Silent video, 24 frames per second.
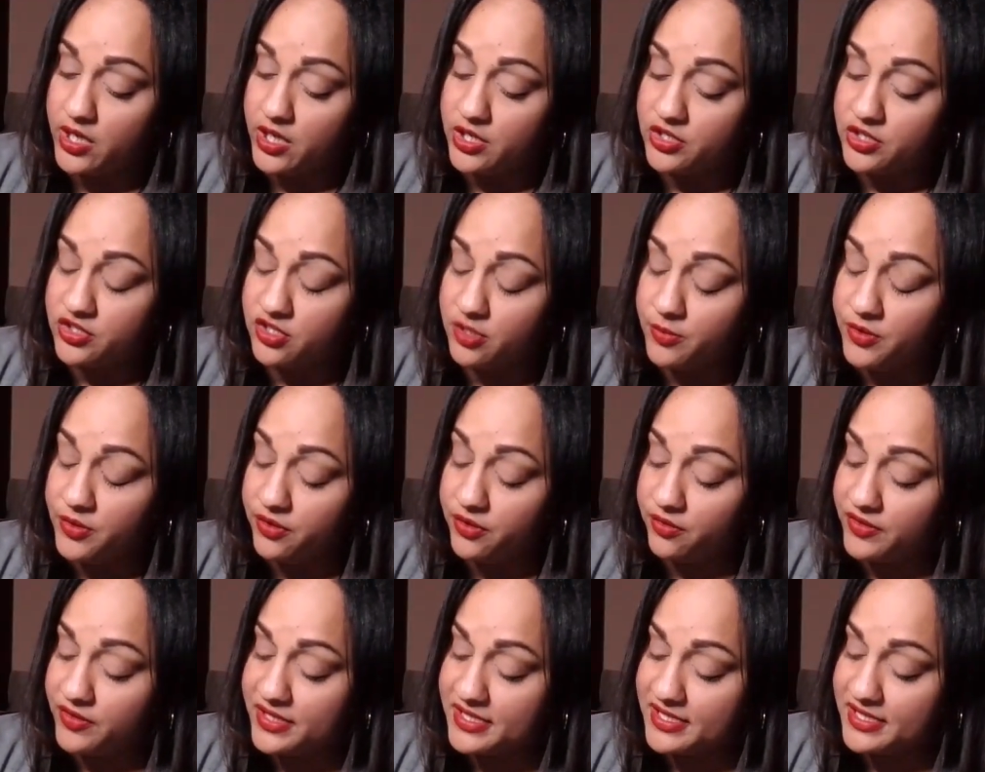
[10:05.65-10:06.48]
Show me
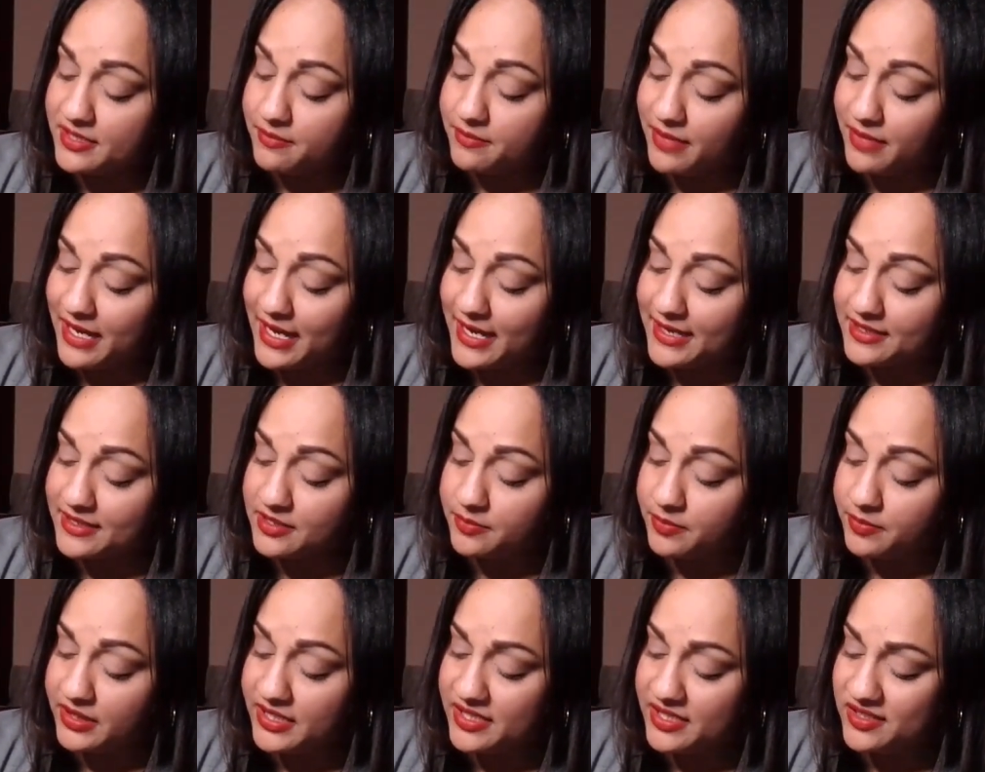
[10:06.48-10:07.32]
the recent
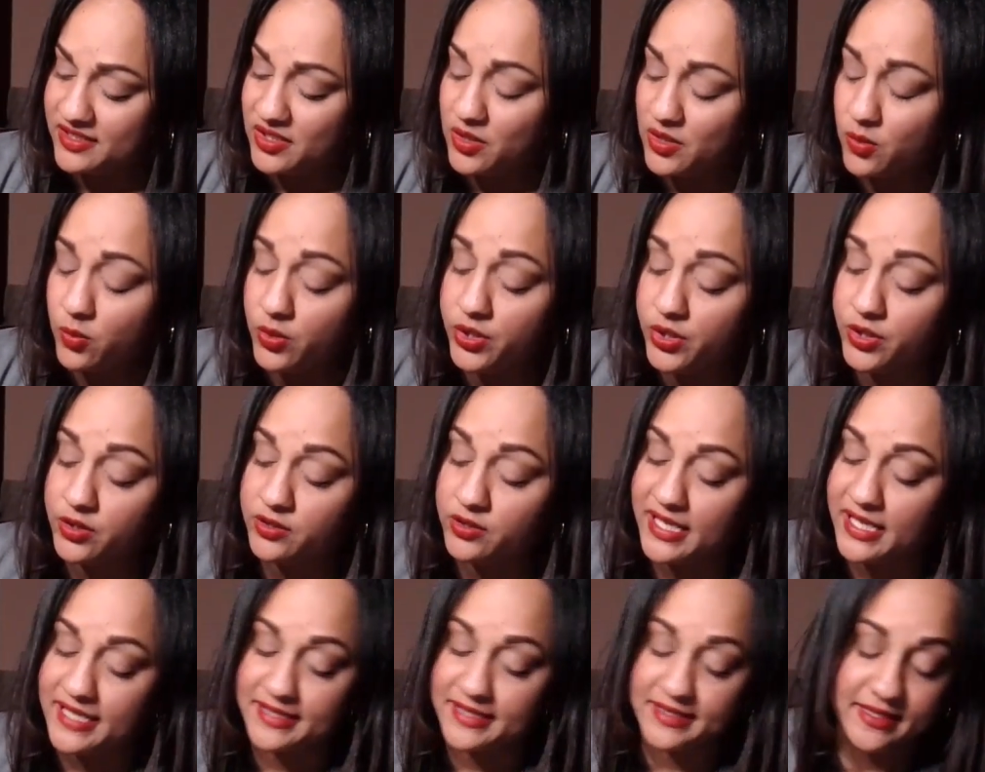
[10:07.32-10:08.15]
past, please. What are
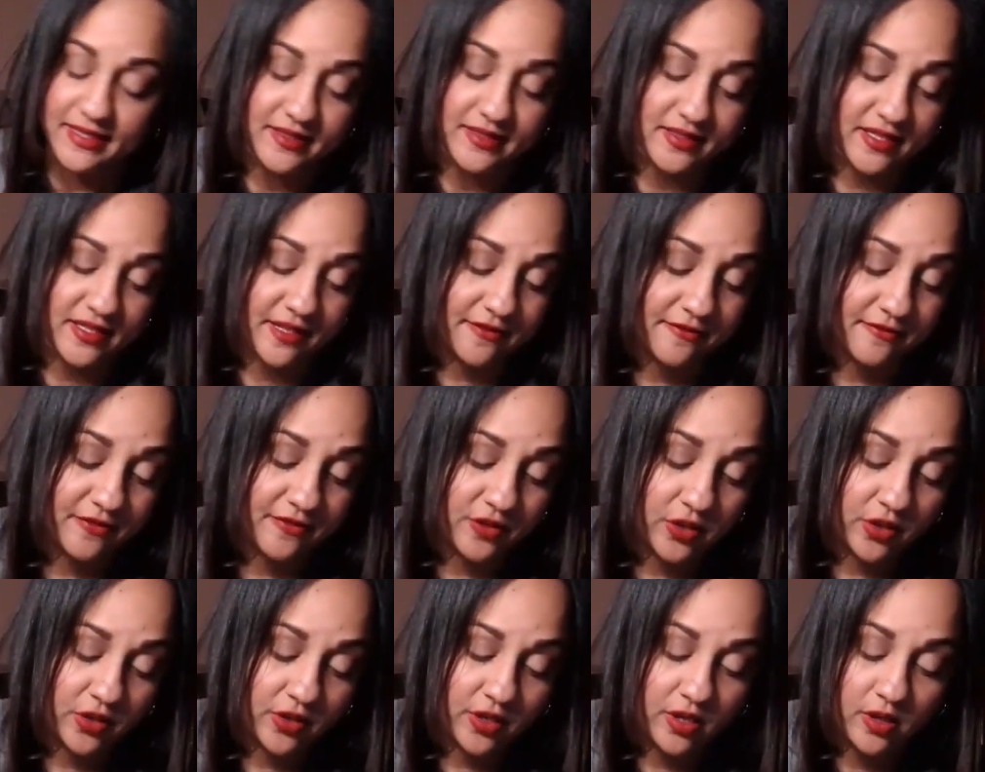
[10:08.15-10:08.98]
lessons that
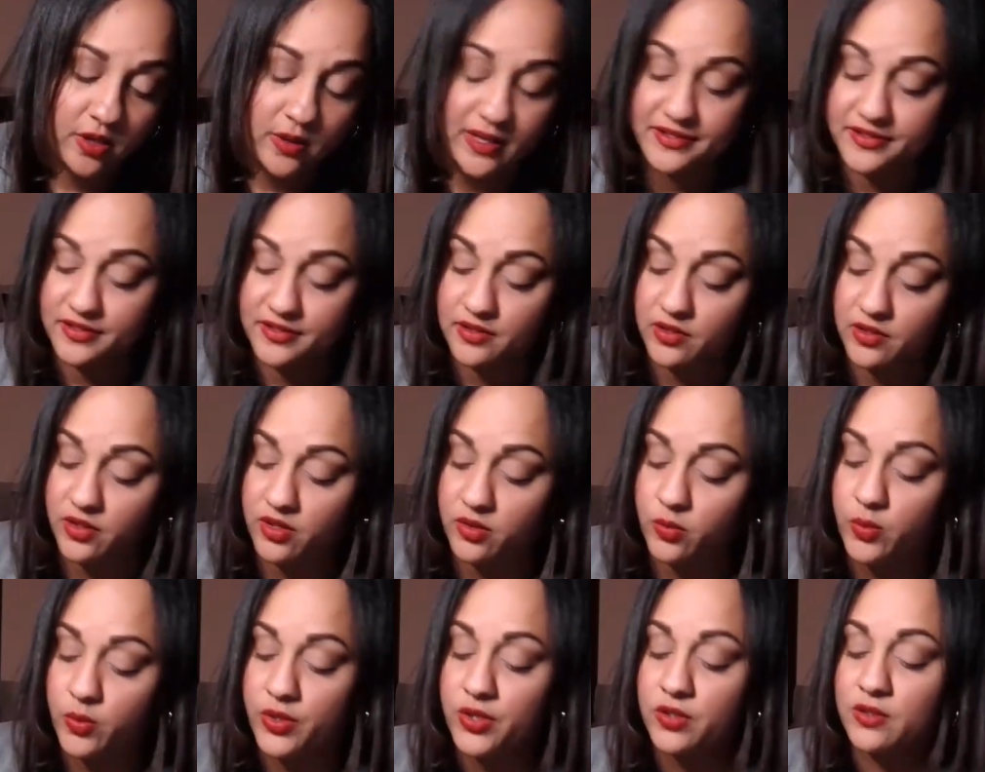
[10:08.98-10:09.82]
Virgo has
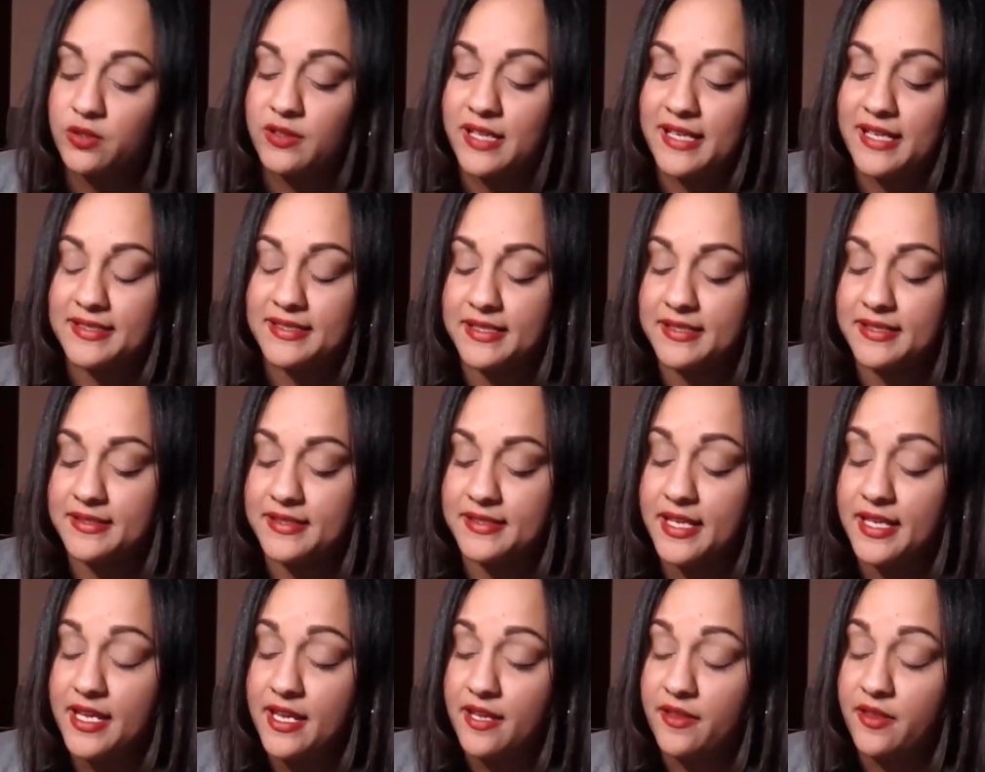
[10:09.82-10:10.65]
learned? What are lessons
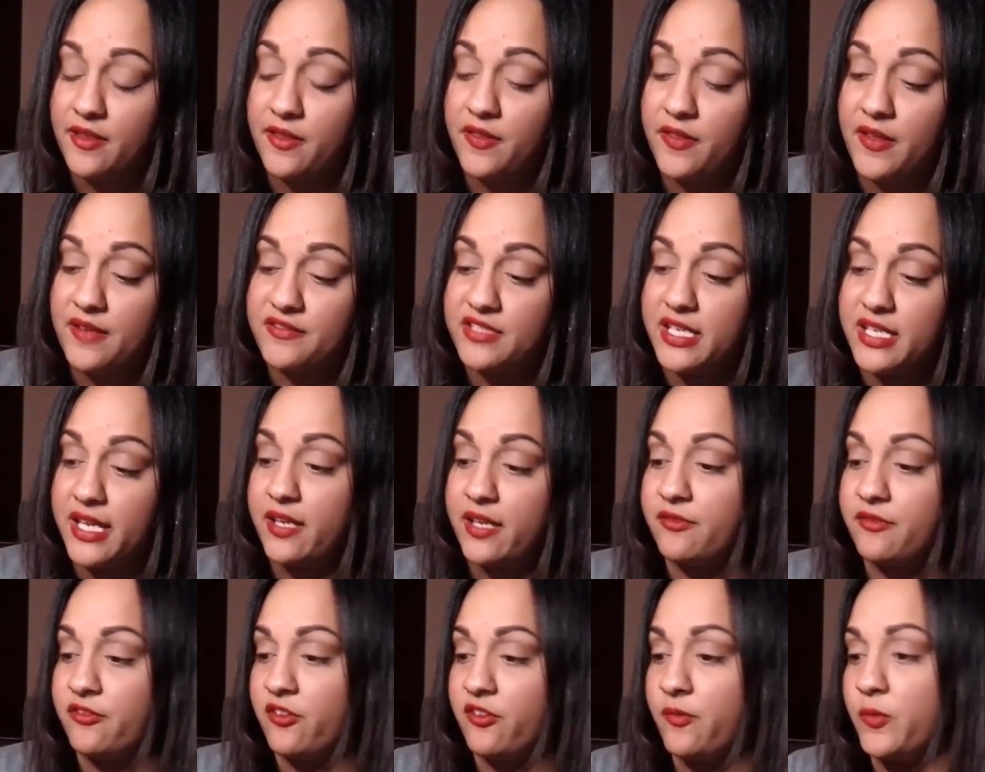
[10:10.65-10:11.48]
that they've
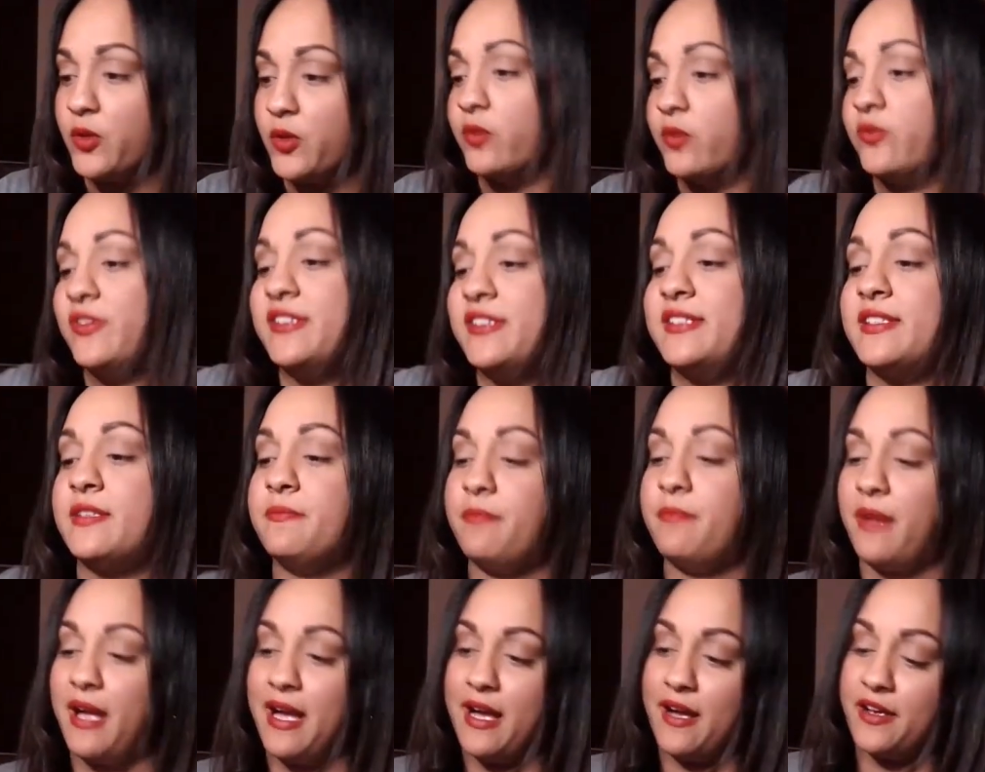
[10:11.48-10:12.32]
taken from their recent
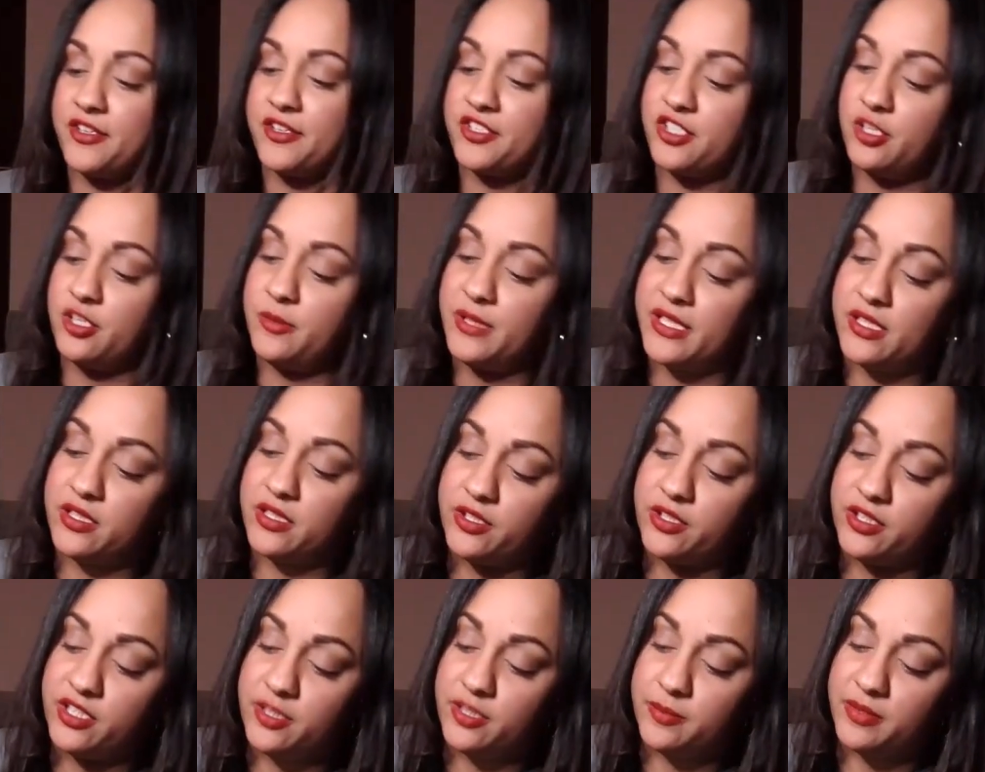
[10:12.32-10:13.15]
past? Show me
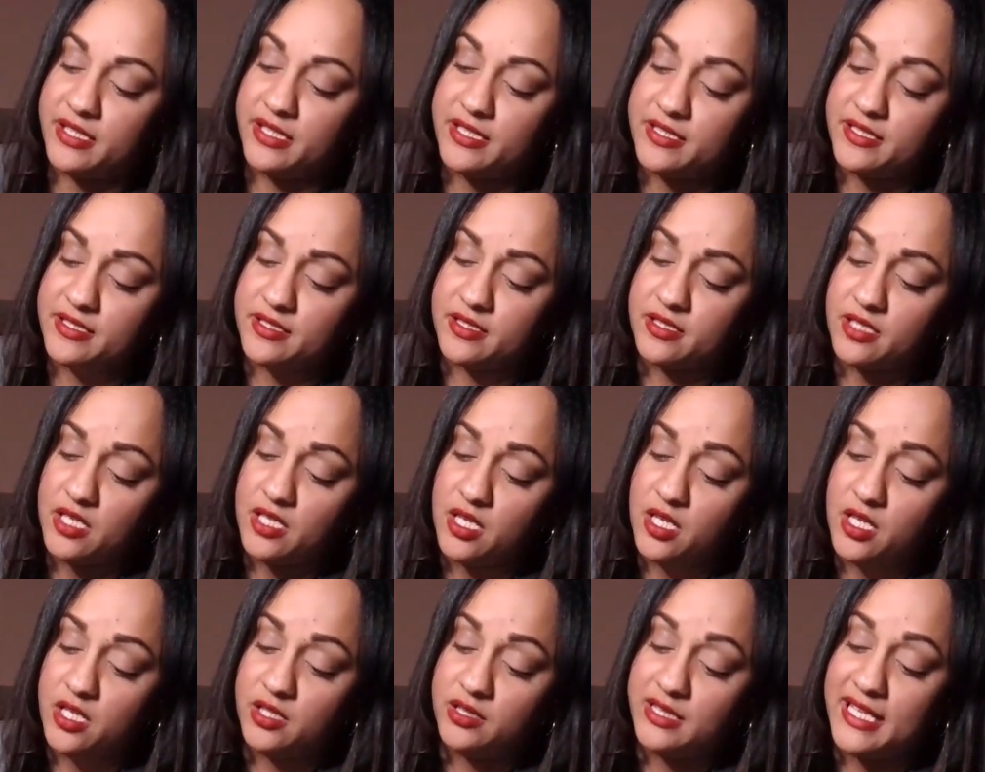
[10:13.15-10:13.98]
clearly, please.
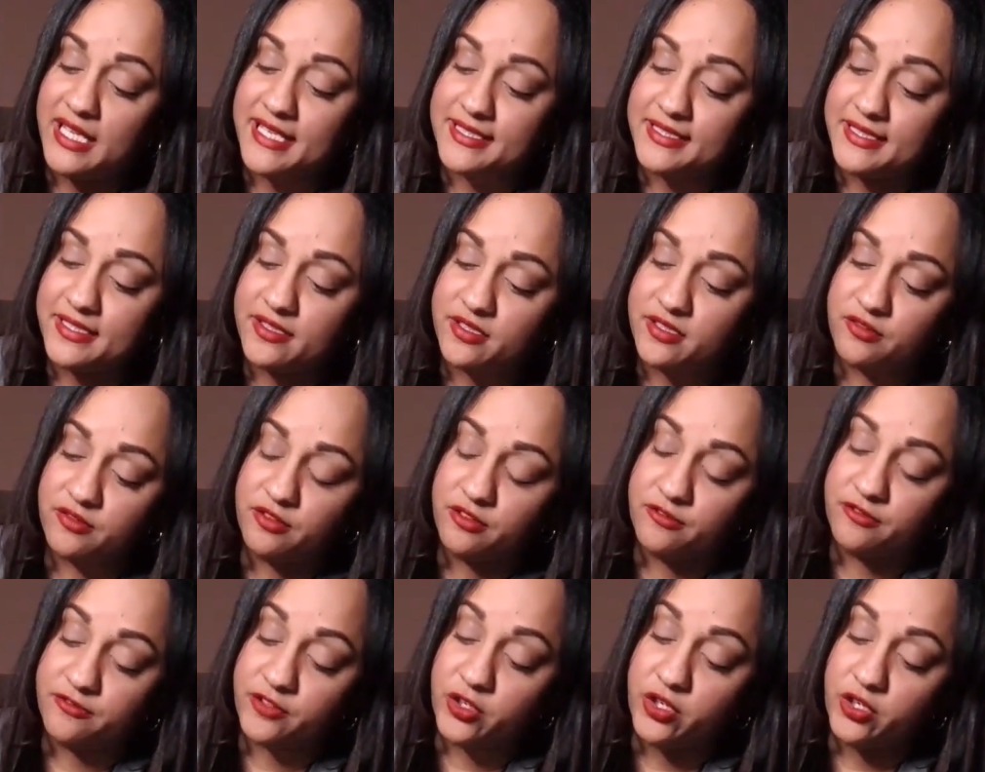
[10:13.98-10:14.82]
Lessons
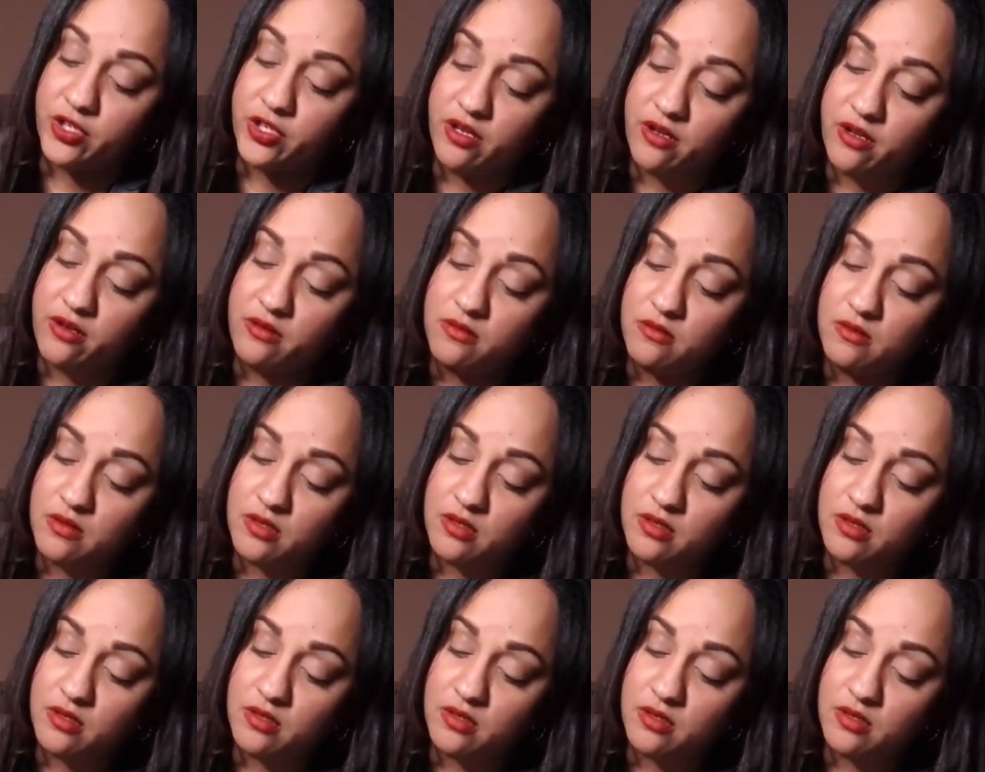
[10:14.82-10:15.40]
for Virgo.